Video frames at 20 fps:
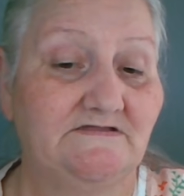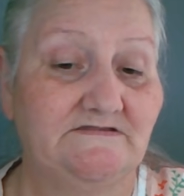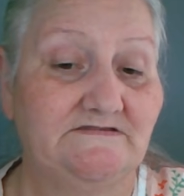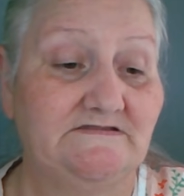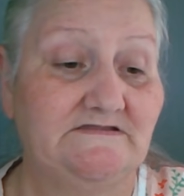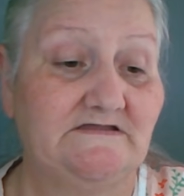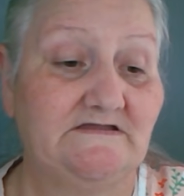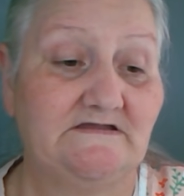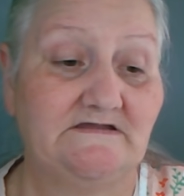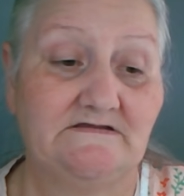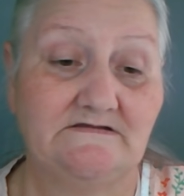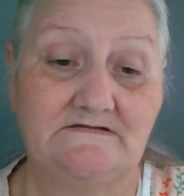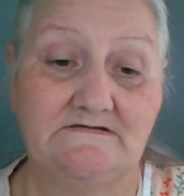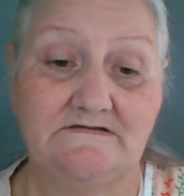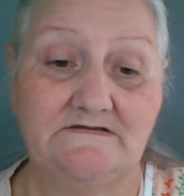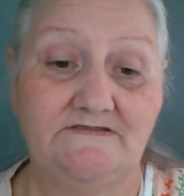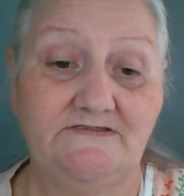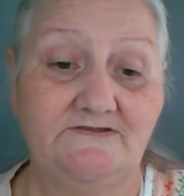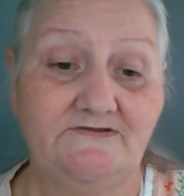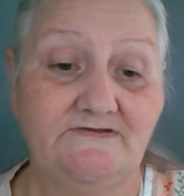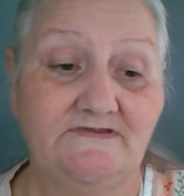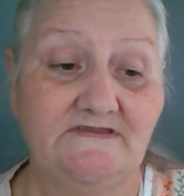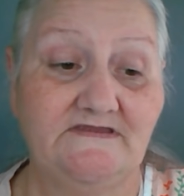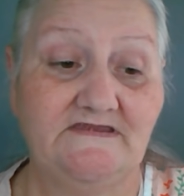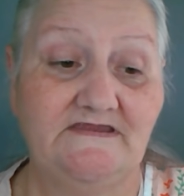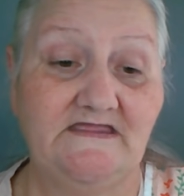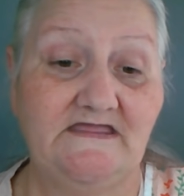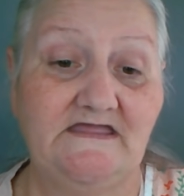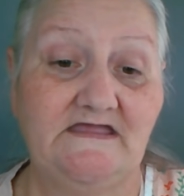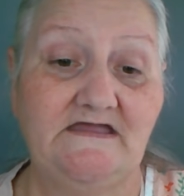Yeah, other
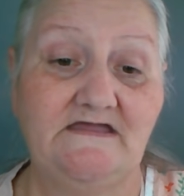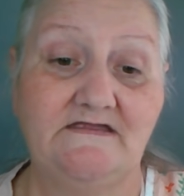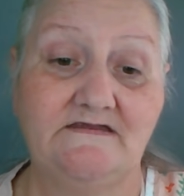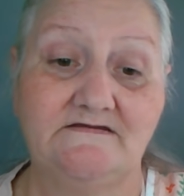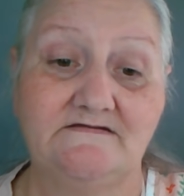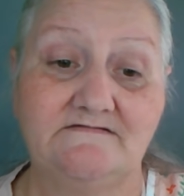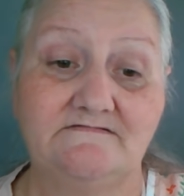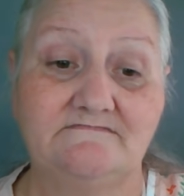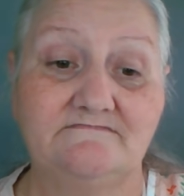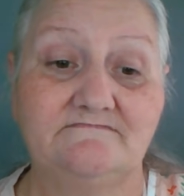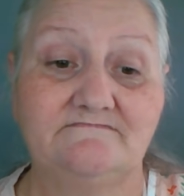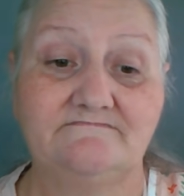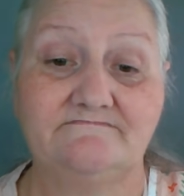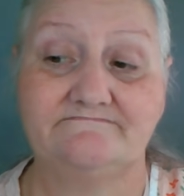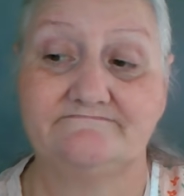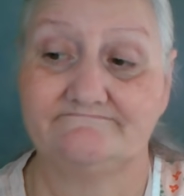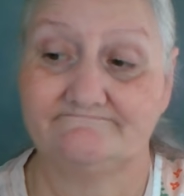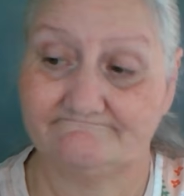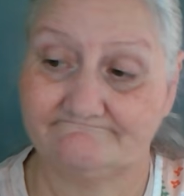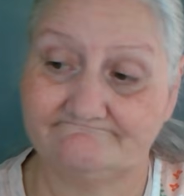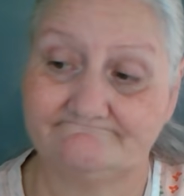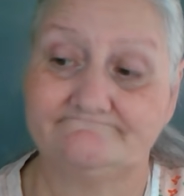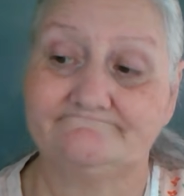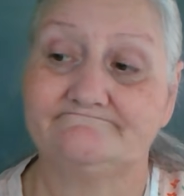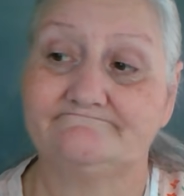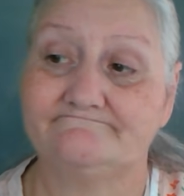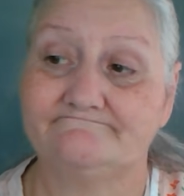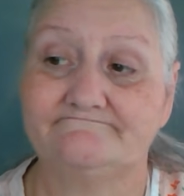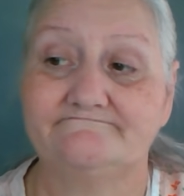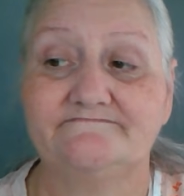than that,
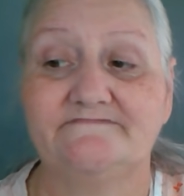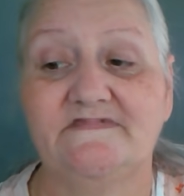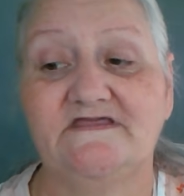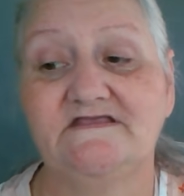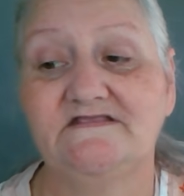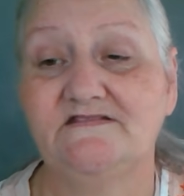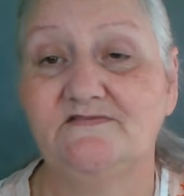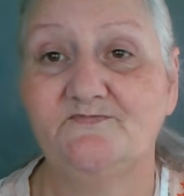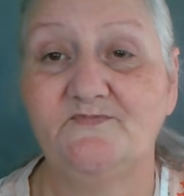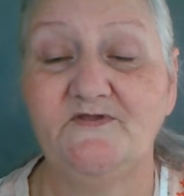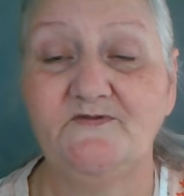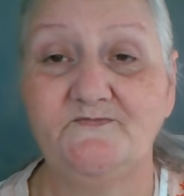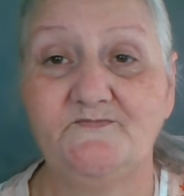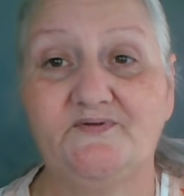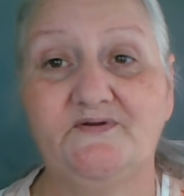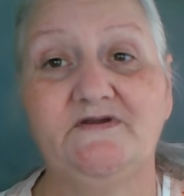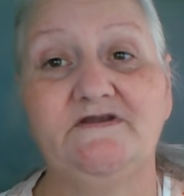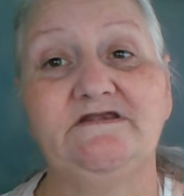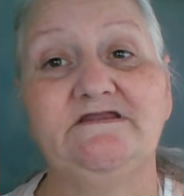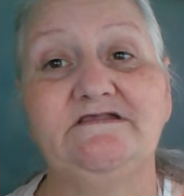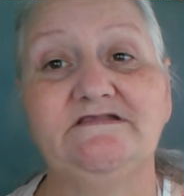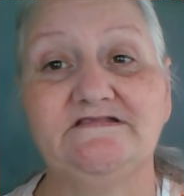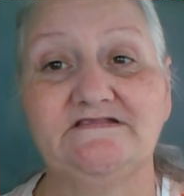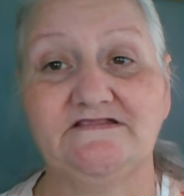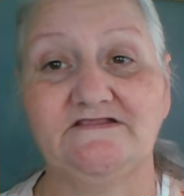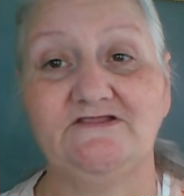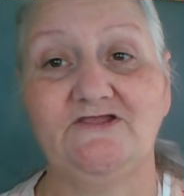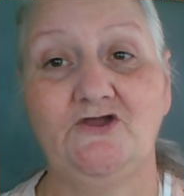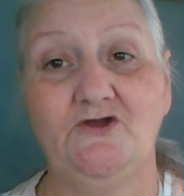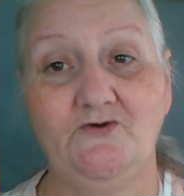it's been pretty
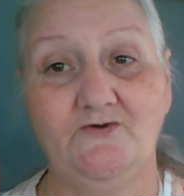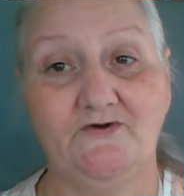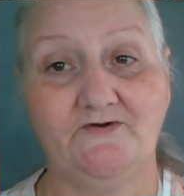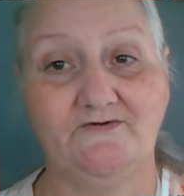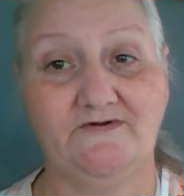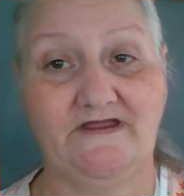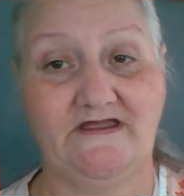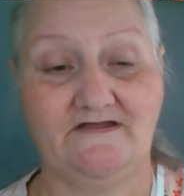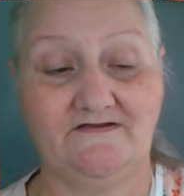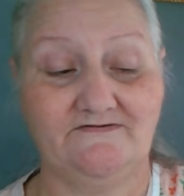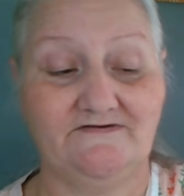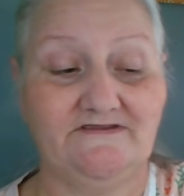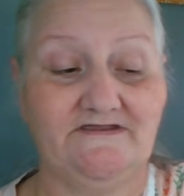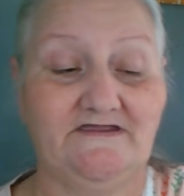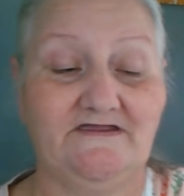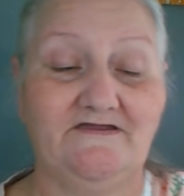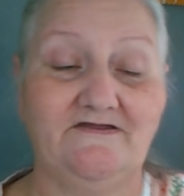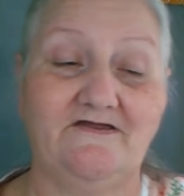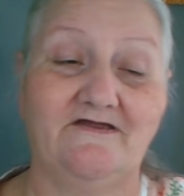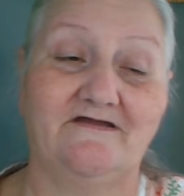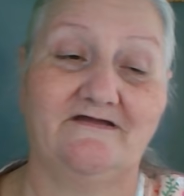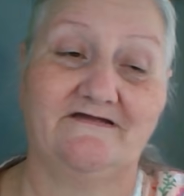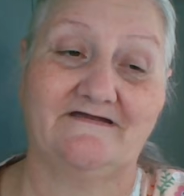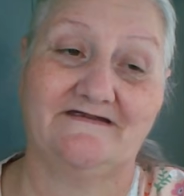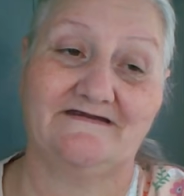slow around here.